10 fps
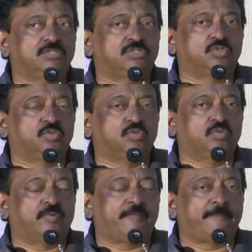
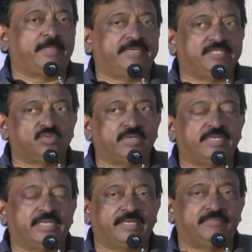So that is
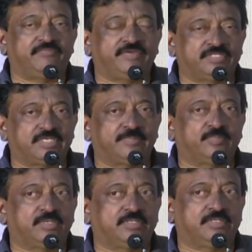when I fixed
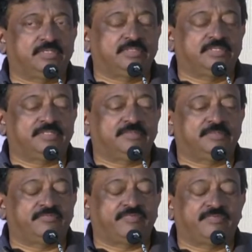up uh, the
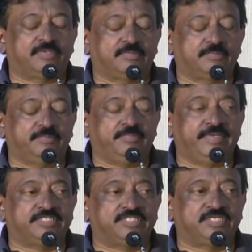uh,
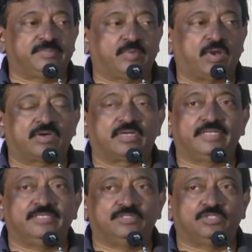basic plot
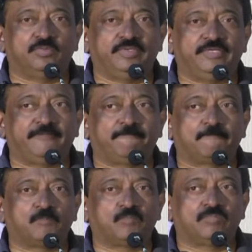line to be
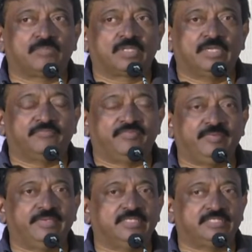a
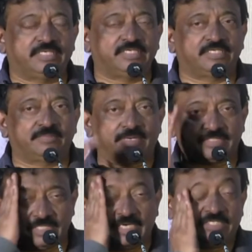female-centric
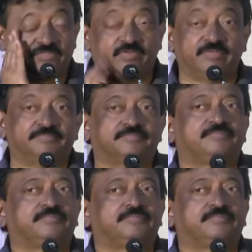martial arts film.